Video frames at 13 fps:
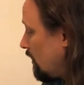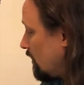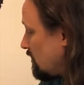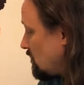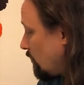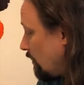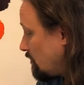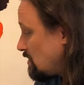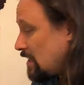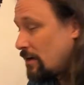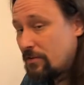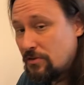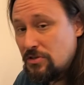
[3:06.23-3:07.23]
So just out
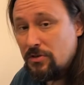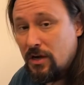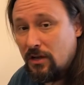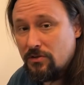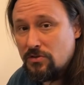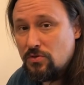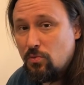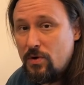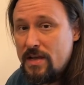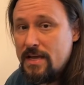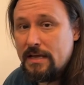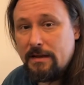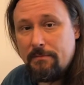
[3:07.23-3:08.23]
of those two colors, we
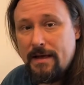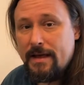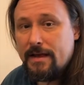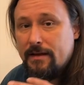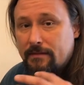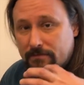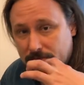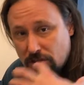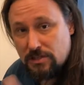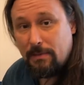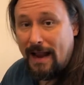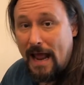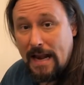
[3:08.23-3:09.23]
can make just
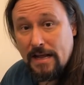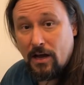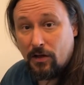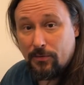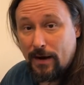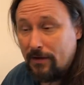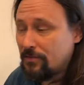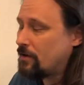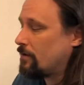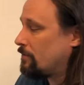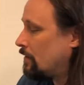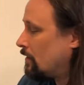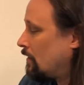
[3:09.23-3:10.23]
about any color out there.
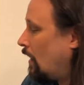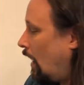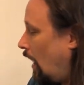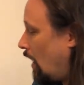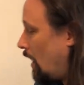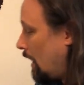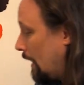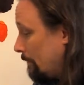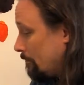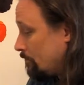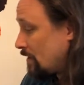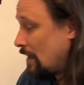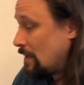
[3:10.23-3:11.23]

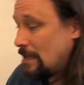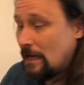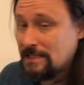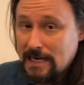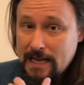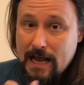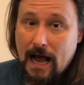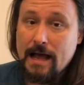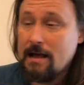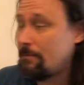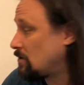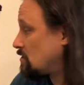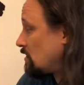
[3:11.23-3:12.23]
Now today, I am
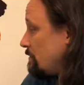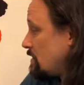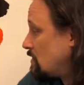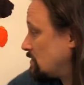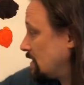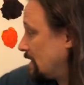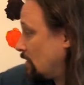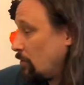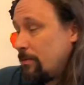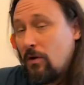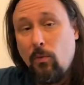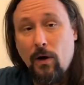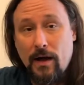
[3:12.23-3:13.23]
also going to be using a little bit
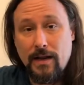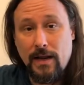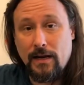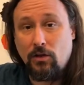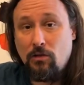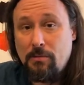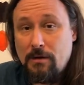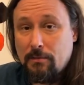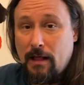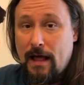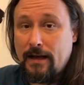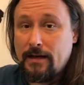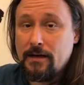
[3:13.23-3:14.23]
of white and a little bit of
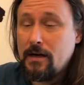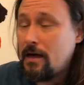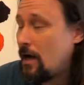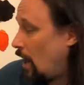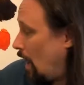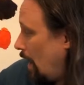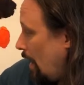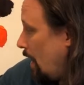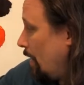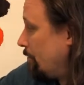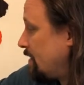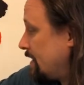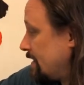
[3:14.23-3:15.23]
black.
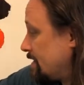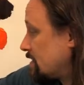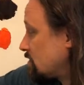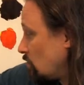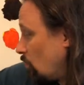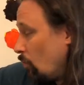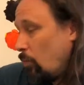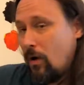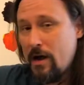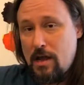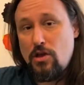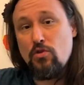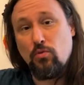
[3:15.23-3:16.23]
Because white
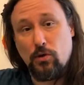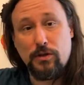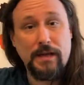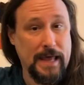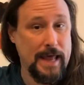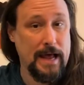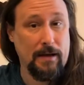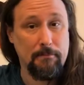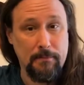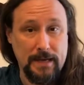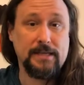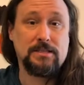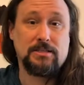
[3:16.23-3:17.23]
you really can't
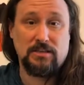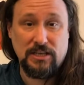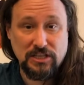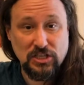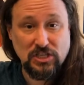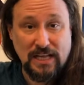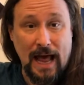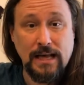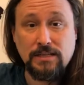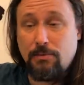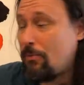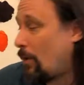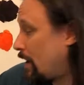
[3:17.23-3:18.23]
mix, it just has to
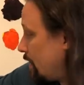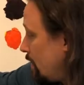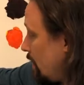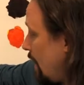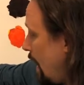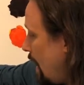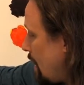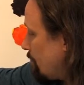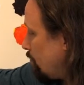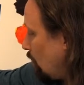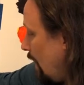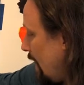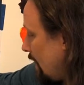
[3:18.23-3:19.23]
be white. And
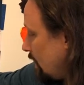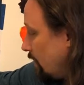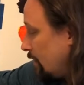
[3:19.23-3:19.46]
black,